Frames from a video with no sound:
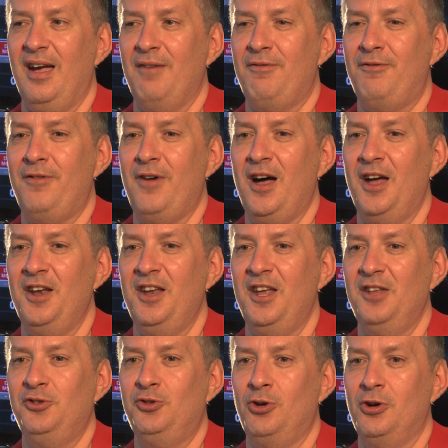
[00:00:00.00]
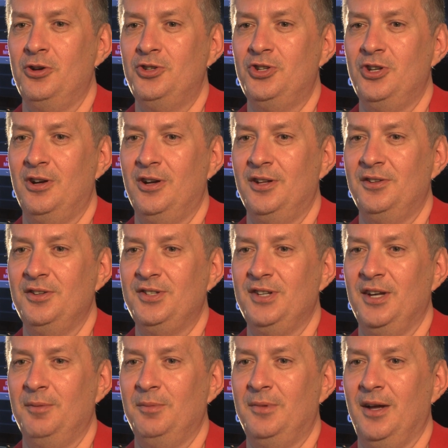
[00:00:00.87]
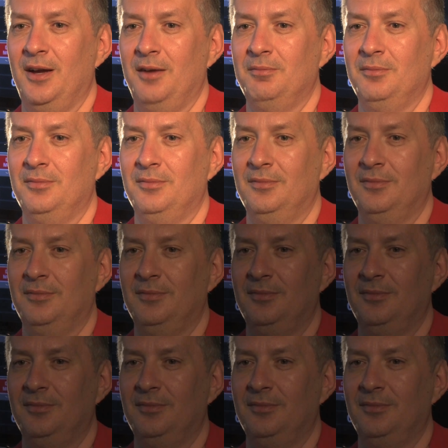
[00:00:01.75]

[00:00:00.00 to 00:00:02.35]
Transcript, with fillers: Fun and torture at the same time.